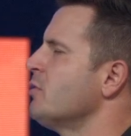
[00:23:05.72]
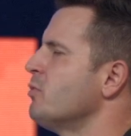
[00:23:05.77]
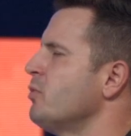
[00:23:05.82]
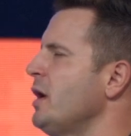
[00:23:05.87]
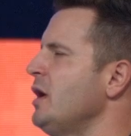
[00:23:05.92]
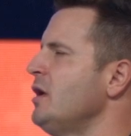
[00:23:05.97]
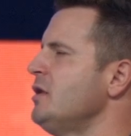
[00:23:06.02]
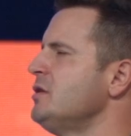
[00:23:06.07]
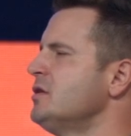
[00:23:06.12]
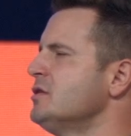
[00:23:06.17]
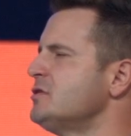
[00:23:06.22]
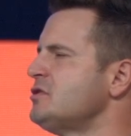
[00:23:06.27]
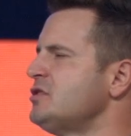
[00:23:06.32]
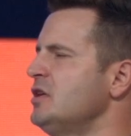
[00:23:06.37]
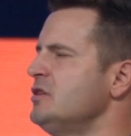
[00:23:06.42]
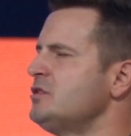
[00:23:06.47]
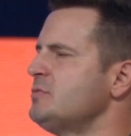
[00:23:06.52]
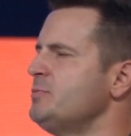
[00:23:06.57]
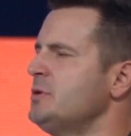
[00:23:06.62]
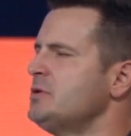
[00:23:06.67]
The rain
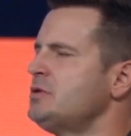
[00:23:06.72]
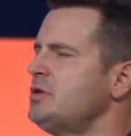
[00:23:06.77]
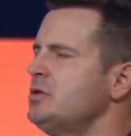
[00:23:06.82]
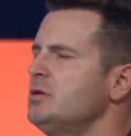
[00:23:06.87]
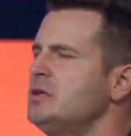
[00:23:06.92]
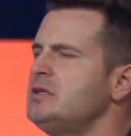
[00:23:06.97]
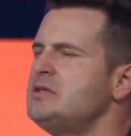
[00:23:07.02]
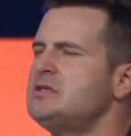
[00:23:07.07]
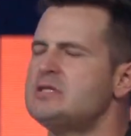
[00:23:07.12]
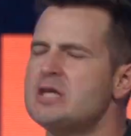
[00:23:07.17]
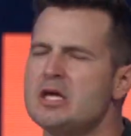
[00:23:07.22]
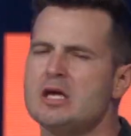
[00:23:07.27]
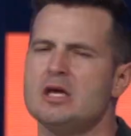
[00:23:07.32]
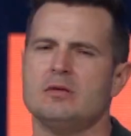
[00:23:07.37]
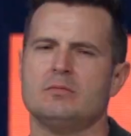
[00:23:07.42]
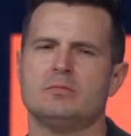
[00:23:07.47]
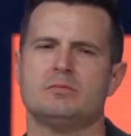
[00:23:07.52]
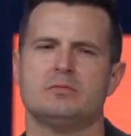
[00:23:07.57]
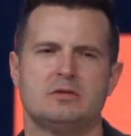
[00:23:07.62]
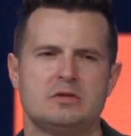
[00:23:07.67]
sends me into a
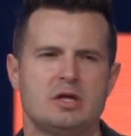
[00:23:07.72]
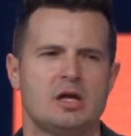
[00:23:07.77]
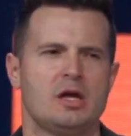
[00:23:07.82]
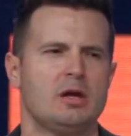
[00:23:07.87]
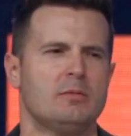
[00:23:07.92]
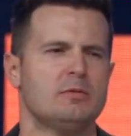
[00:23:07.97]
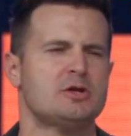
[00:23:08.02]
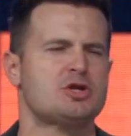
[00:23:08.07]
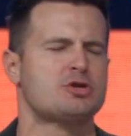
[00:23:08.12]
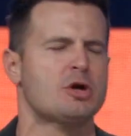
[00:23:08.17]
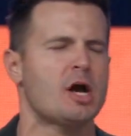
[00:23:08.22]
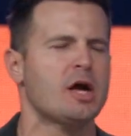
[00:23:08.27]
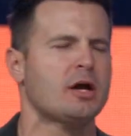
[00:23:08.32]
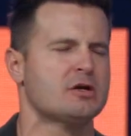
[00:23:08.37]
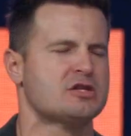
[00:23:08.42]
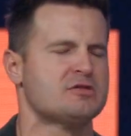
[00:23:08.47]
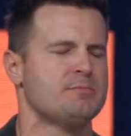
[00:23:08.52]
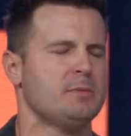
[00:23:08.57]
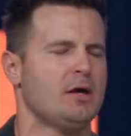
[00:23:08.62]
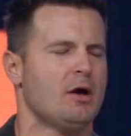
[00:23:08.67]
deep, it
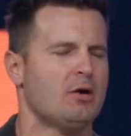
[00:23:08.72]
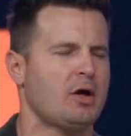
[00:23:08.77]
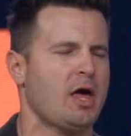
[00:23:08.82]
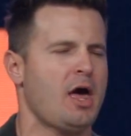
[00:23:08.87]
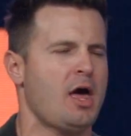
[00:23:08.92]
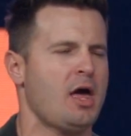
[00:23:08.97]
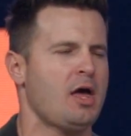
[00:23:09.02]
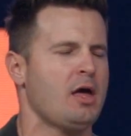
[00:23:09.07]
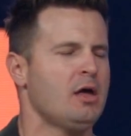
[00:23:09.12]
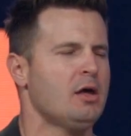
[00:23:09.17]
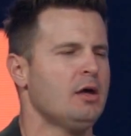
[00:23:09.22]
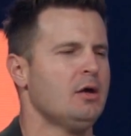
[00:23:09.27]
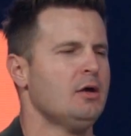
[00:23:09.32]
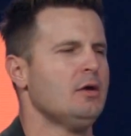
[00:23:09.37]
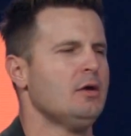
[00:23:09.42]
triggers me, okay?